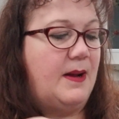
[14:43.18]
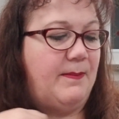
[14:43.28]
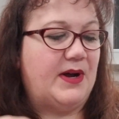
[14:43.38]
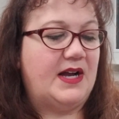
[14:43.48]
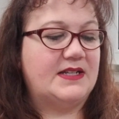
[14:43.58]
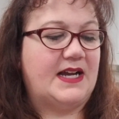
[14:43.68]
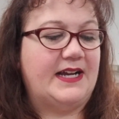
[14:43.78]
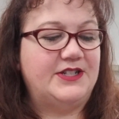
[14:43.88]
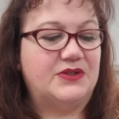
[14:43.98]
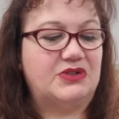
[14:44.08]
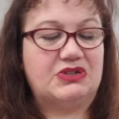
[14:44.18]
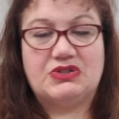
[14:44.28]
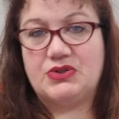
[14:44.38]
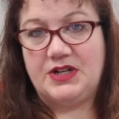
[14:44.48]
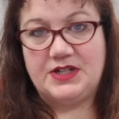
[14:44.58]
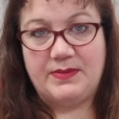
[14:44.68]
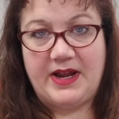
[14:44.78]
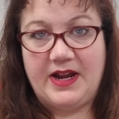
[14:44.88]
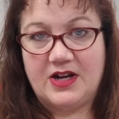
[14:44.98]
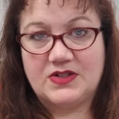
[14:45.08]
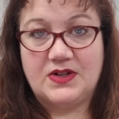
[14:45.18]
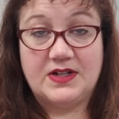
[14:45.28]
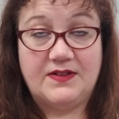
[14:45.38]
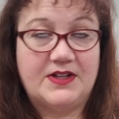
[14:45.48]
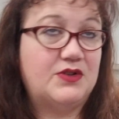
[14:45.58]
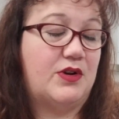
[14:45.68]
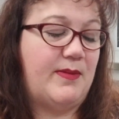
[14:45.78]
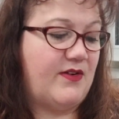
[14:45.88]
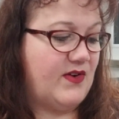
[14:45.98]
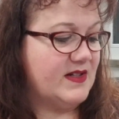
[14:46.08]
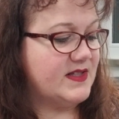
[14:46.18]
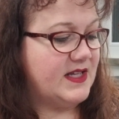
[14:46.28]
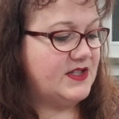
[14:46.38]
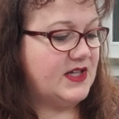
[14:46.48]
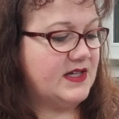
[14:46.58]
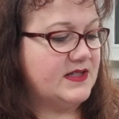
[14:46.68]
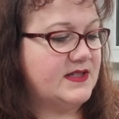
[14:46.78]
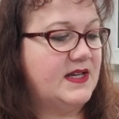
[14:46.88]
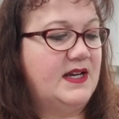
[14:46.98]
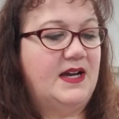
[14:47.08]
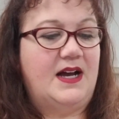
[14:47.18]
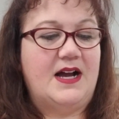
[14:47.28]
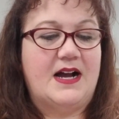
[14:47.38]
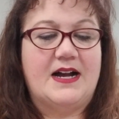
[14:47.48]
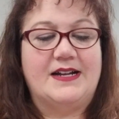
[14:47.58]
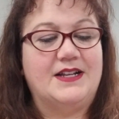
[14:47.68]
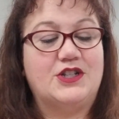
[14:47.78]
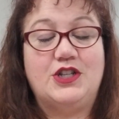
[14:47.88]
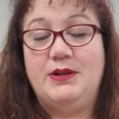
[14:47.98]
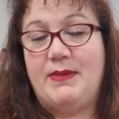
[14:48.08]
but I don't straighten my hair, so I'll give that to one of my friends that does. Uh, sheet